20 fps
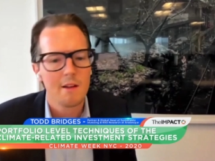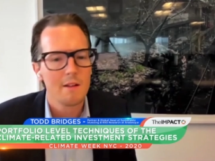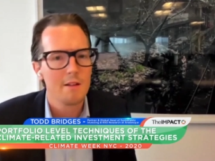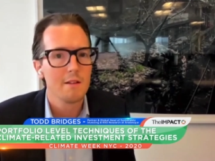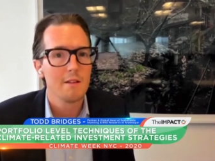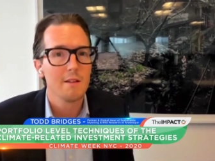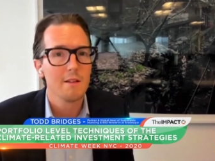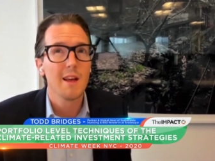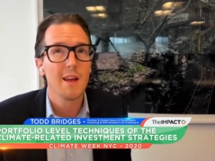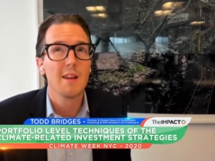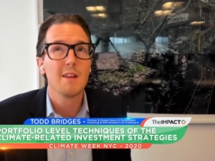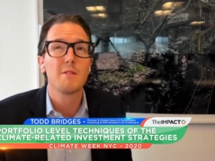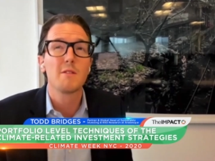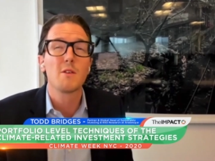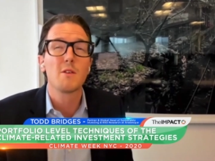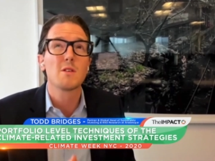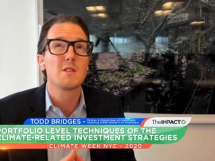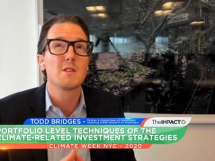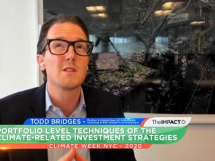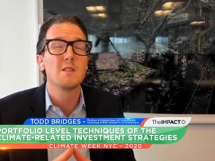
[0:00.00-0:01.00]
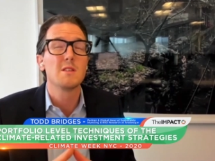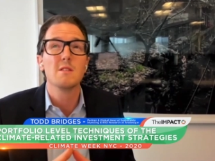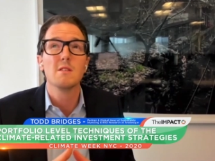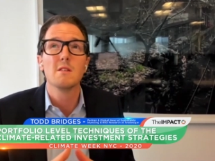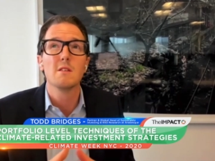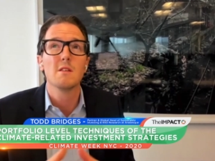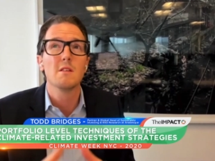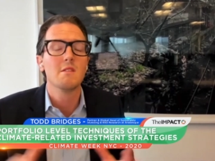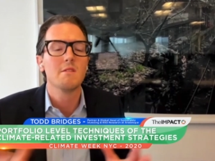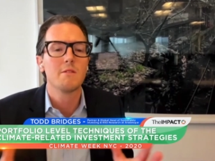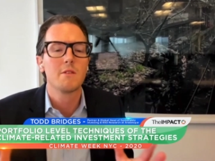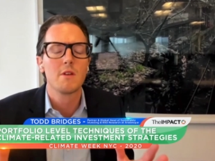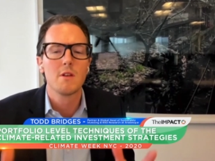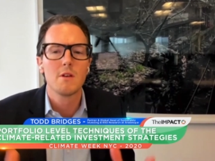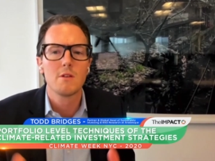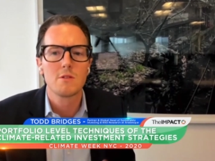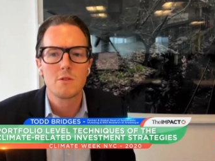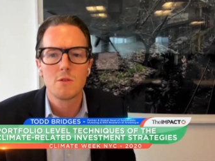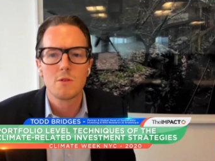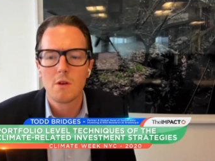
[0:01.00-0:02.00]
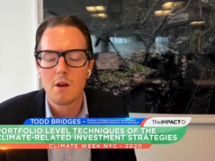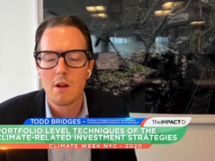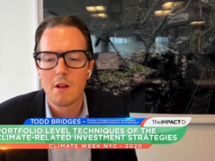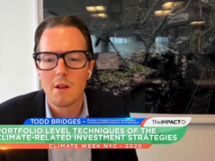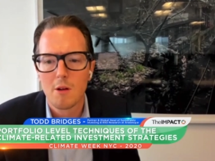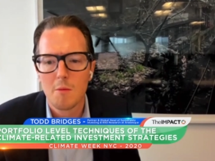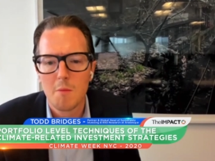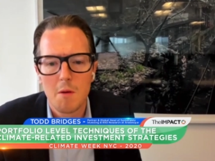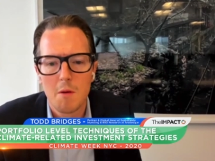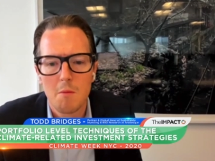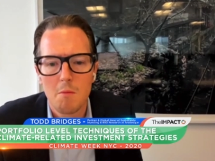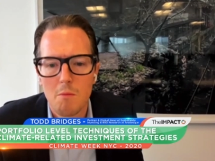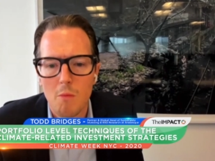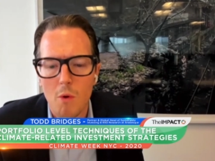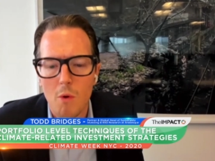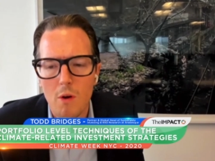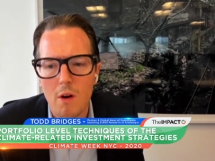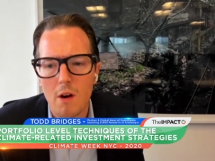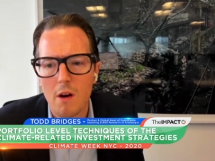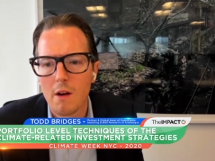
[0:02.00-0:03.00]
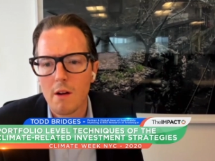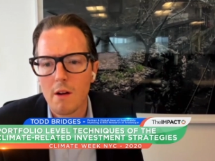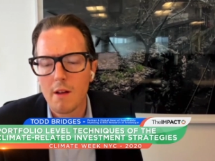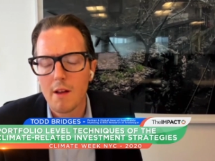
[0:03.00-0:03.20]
Then, of course, for those who are a little bit more,